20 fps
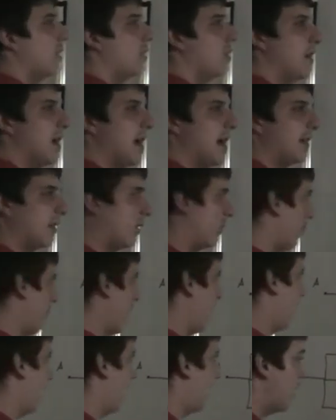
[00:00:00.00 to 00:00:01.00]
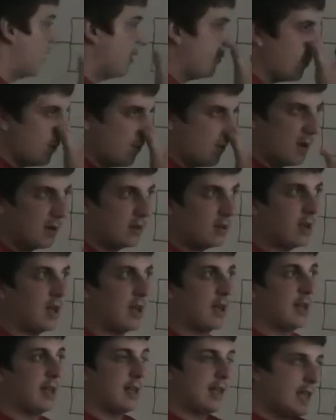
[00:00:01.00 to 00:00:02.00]
connected parallel. If you want
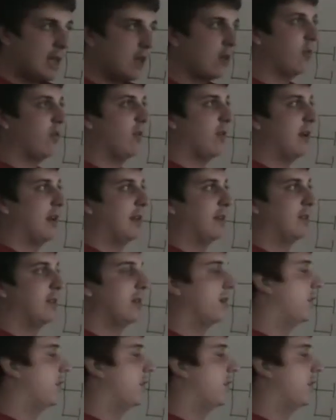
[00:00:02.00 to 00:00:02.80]
an equivalent